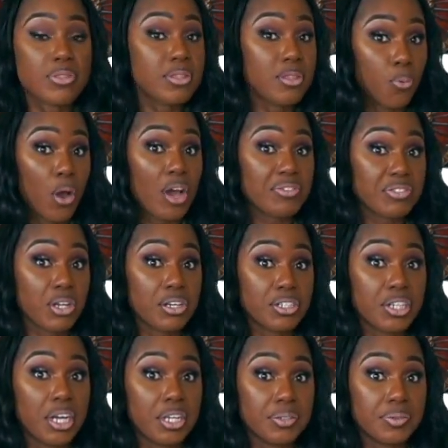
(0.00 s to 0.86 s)
the wefts
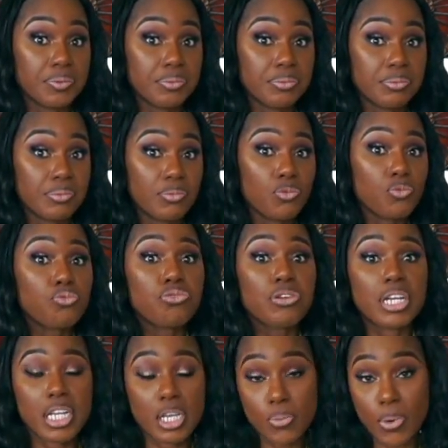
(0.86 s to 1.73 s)
are done
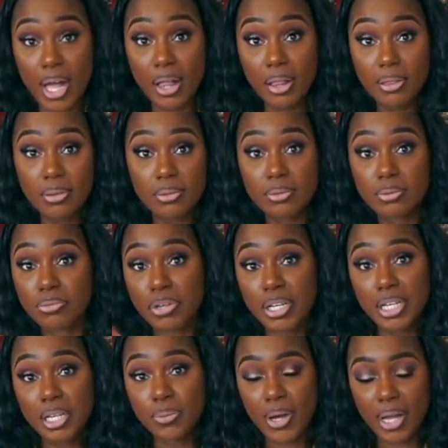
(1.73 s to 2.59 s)
really well,
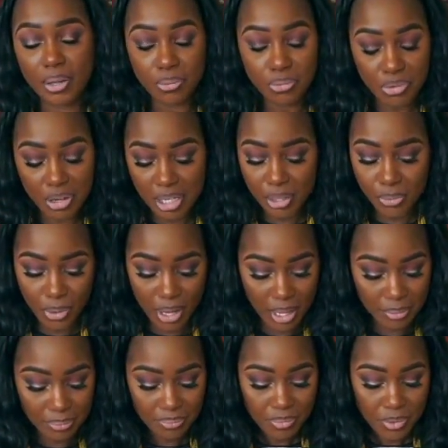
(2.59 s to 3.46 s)
really well, really
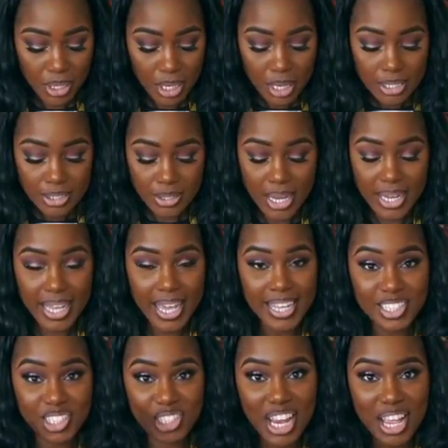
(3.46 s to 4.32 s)
well. So
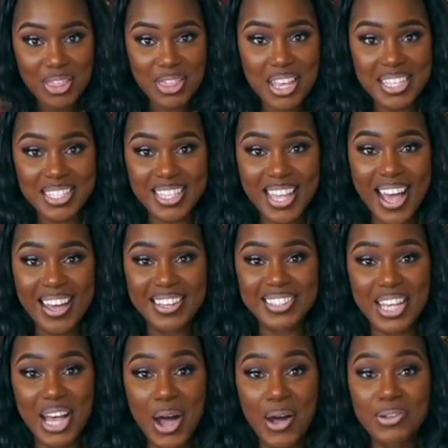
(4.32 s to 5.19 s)
again, check these
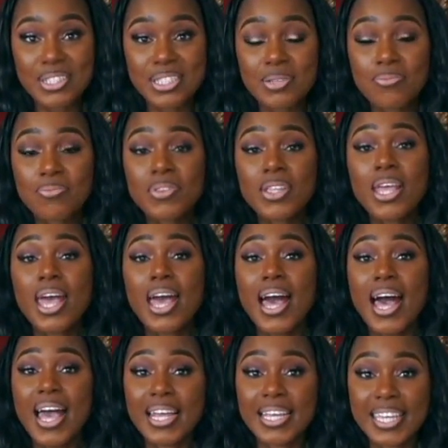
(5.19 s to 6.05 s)
guys out.
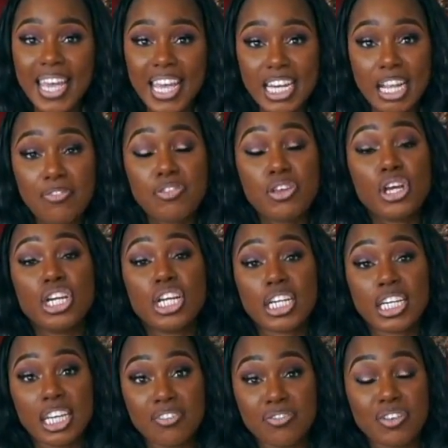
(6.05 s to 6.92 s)
Again, if you're
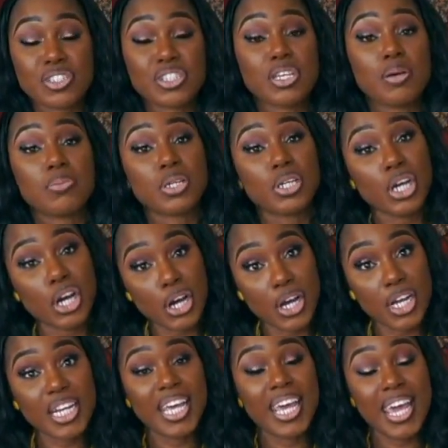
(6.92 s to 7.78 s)
looking for some
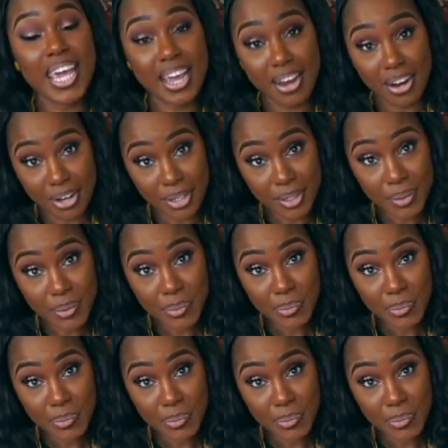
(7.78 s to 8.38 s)
good hair,